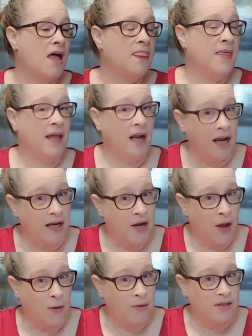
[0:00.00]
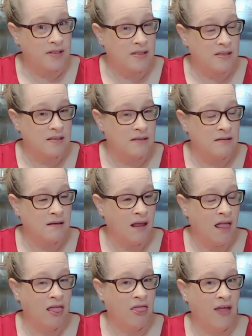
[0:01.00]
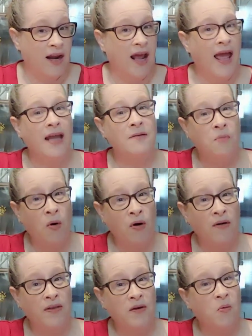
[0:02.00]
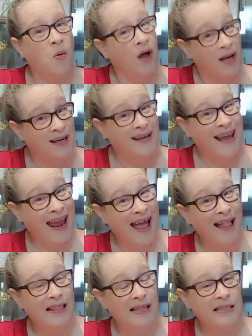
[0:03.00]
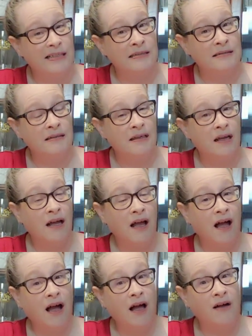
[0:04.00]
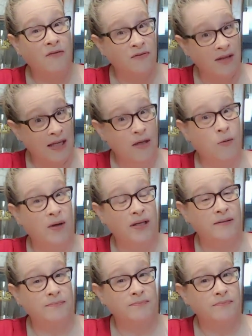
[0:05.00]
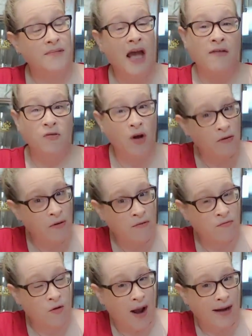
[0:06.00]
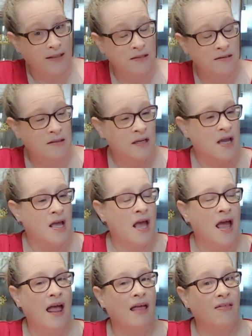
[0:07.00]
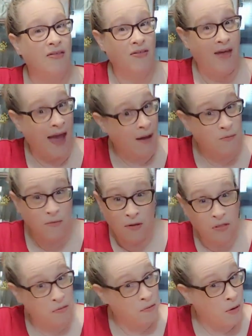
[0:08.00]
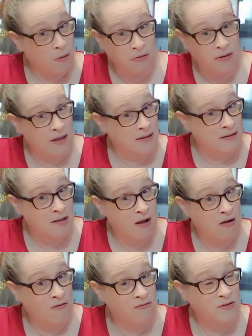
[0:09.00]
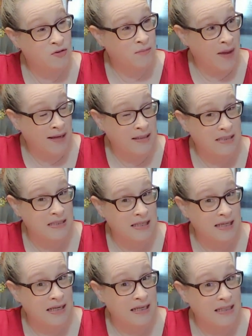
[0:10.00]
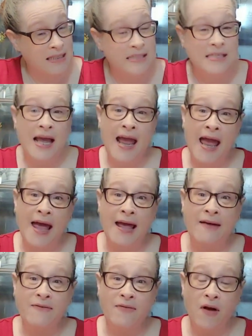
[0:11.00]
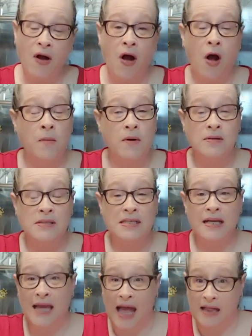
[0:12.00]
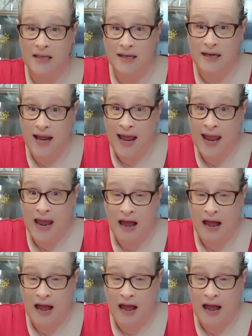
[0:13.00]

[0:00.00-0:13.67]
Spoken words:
Then I noticed that I had more than 1 gallon of liquid after I rough cracked. That will throw things off tremendously, because I have almost 1.5 gallons.